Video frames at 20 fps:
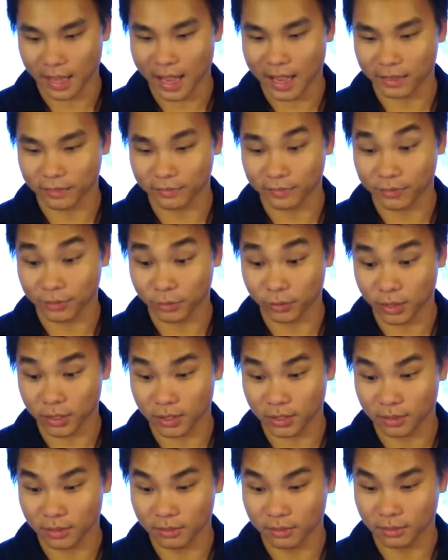Out of the
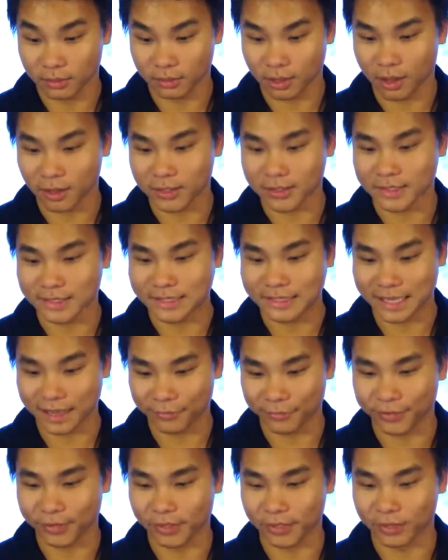three, Kong is
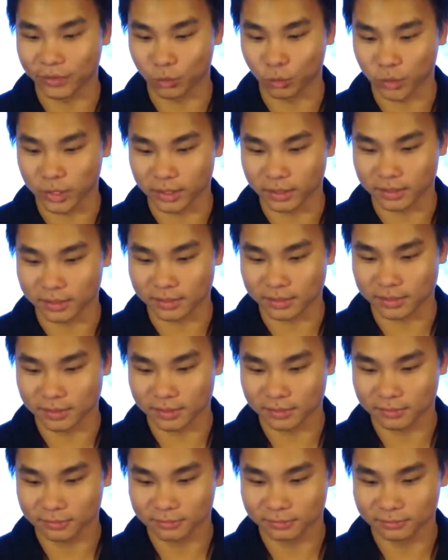definitely the weakest.